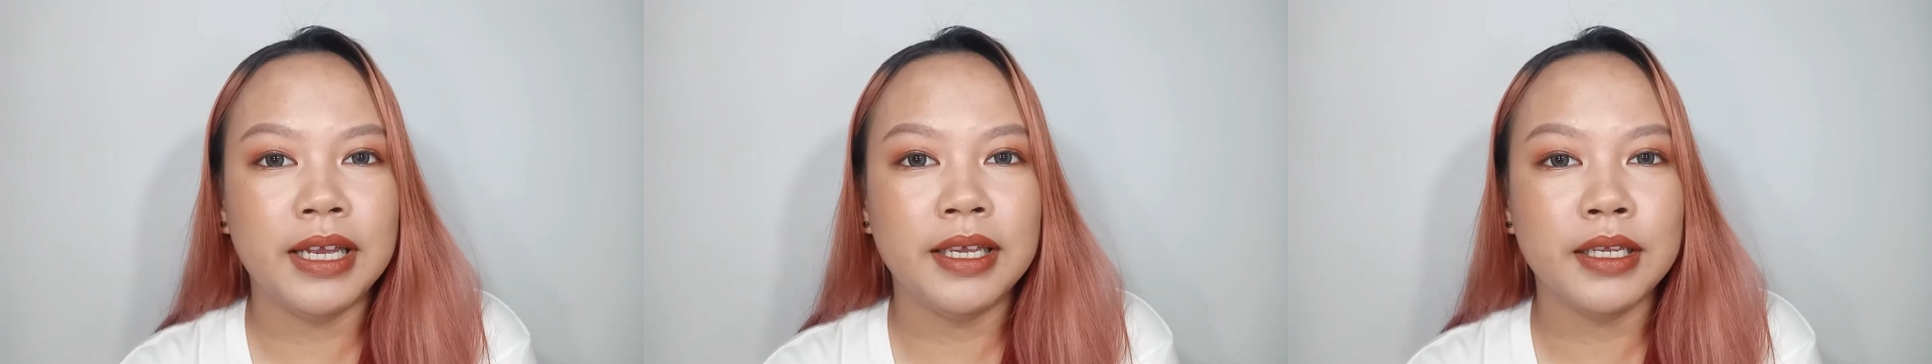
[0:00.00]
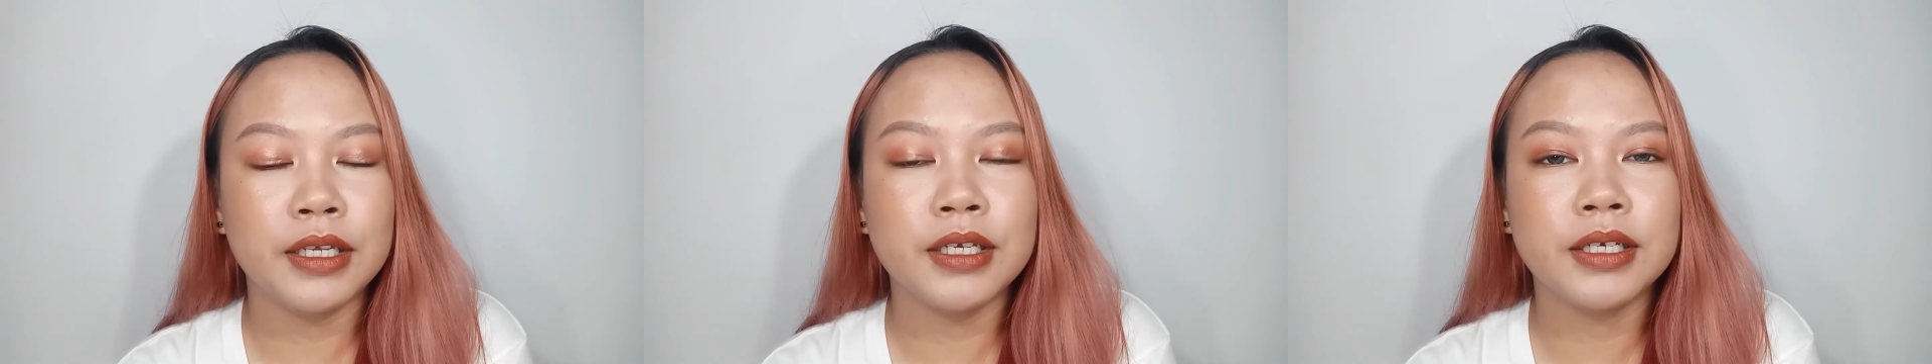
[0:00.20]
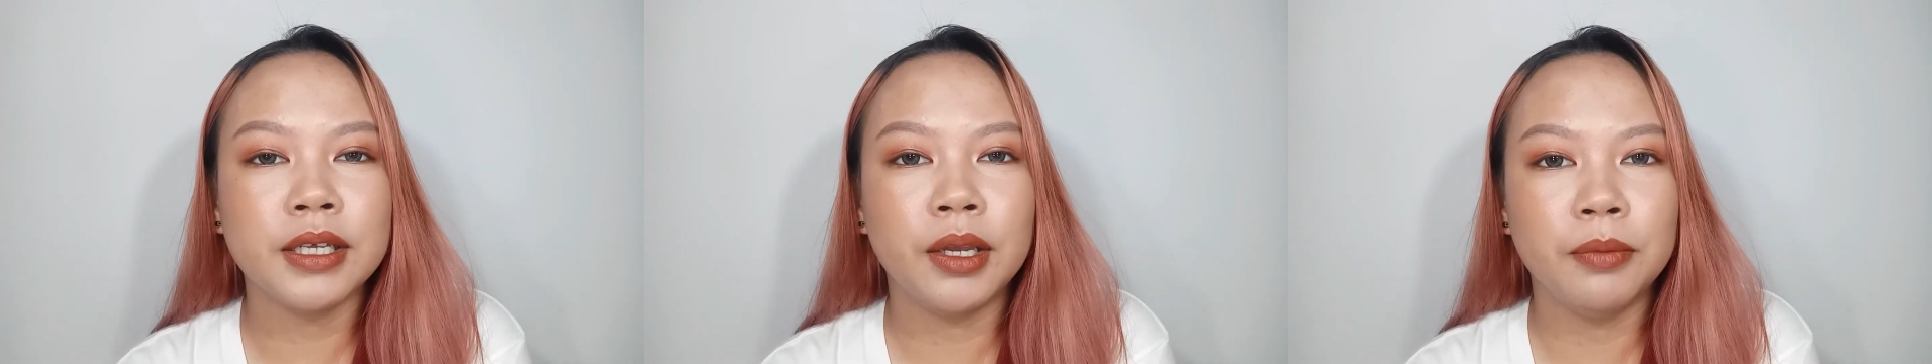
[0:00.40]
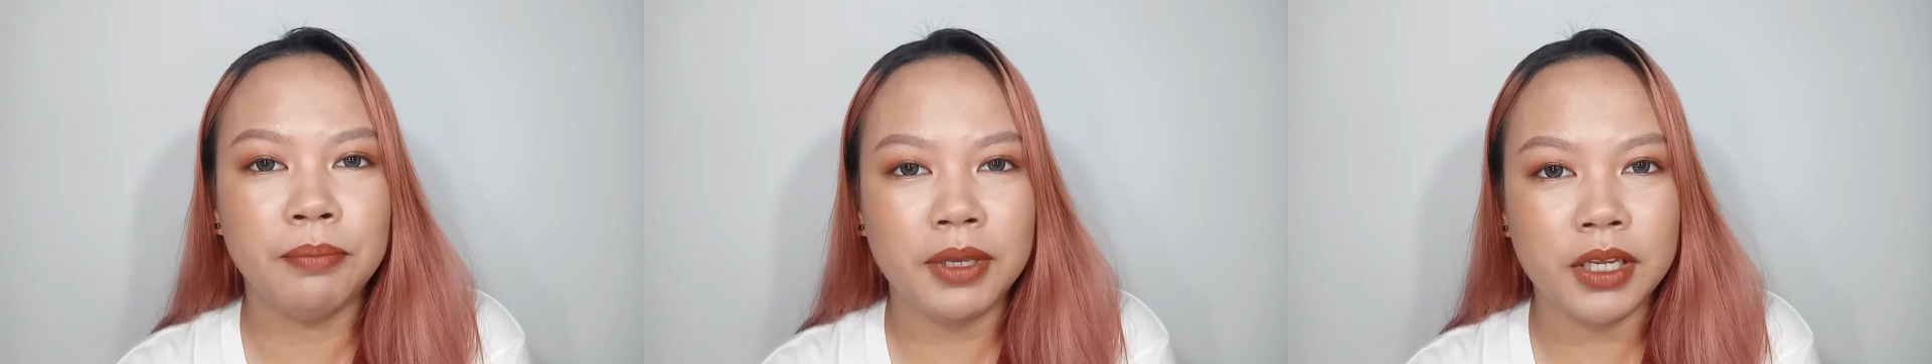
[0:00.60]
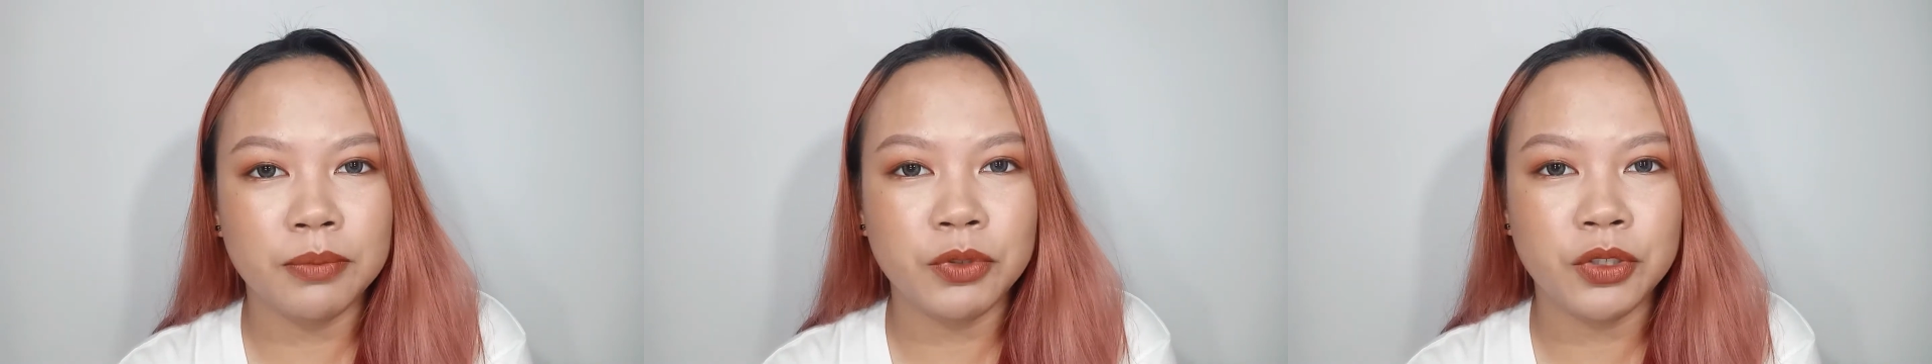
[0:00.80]
like
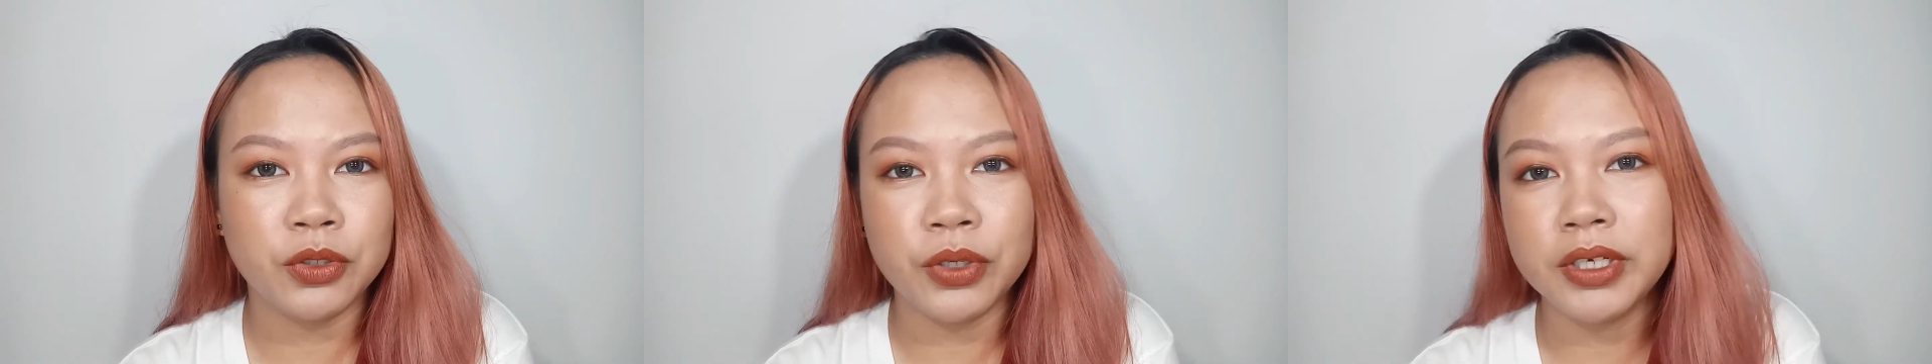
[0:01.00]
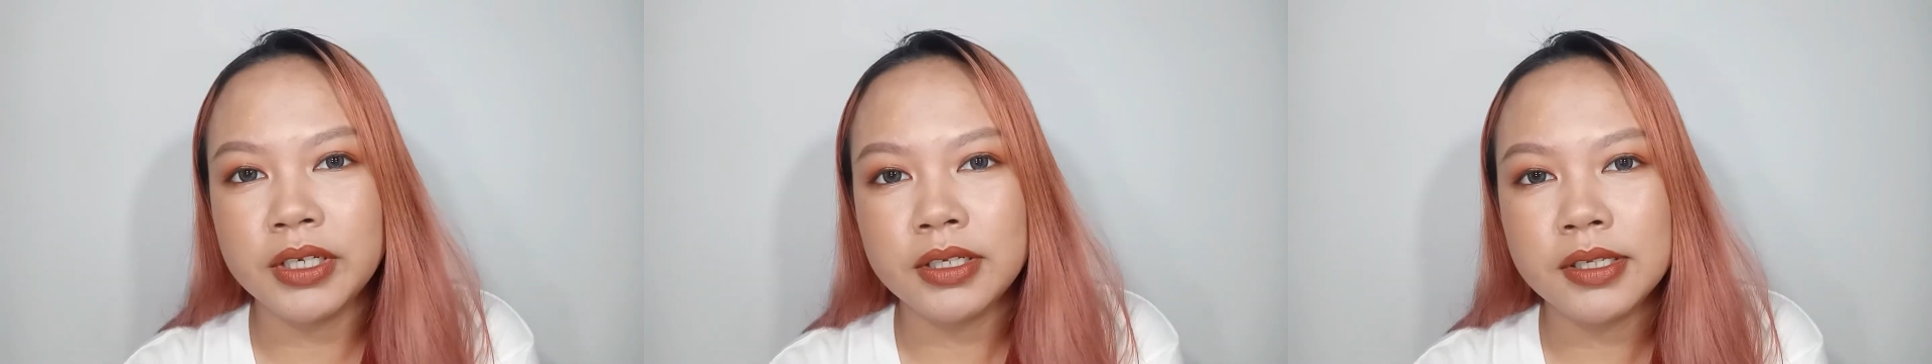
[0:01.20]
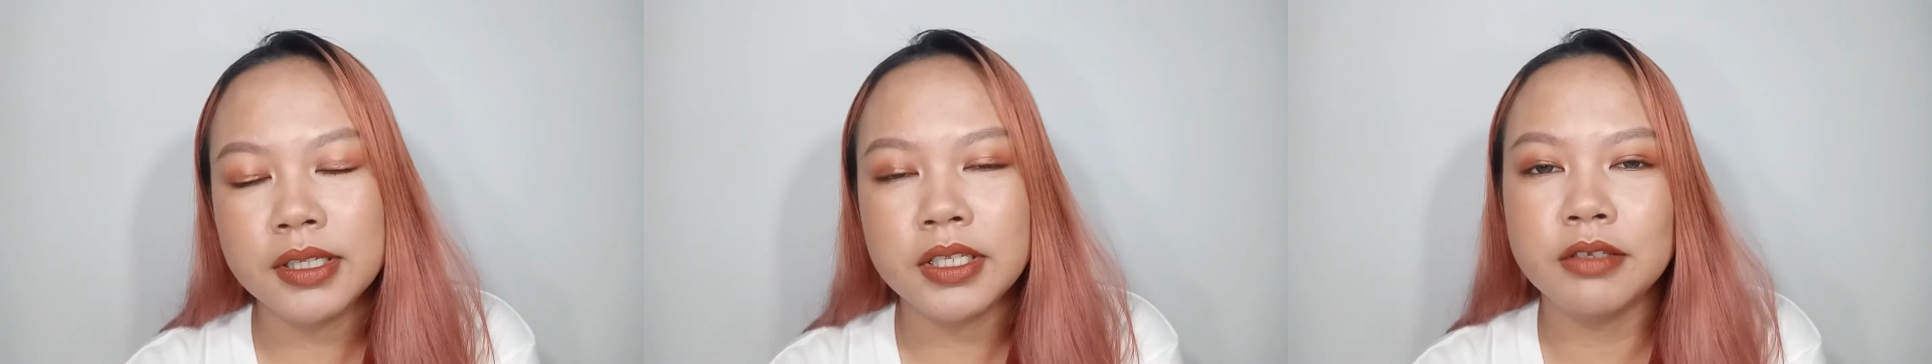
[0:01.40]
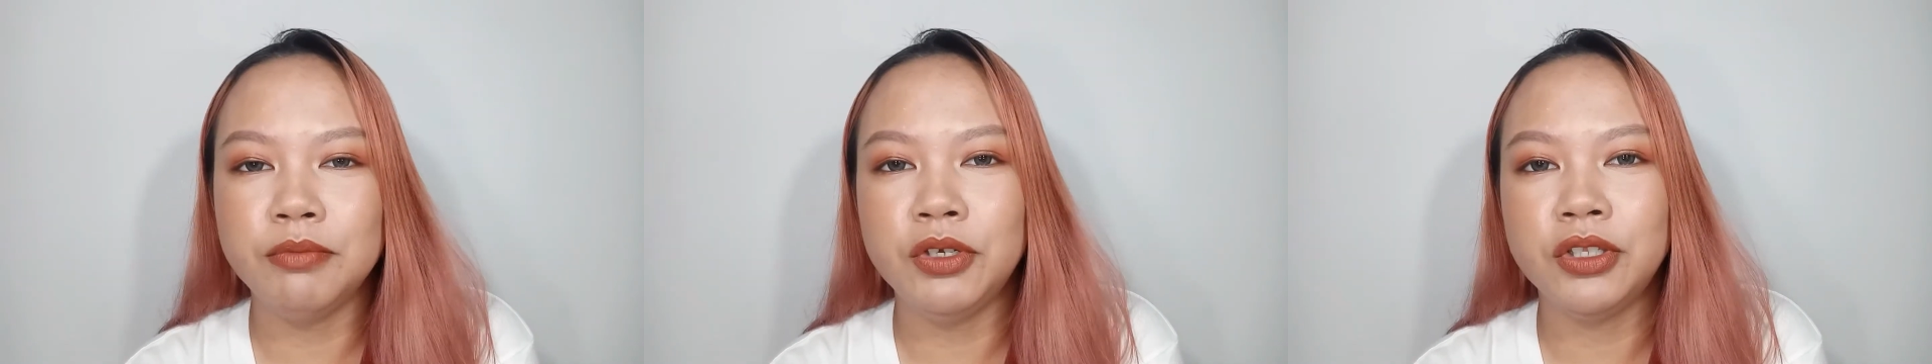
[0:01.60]
makeup tutorials,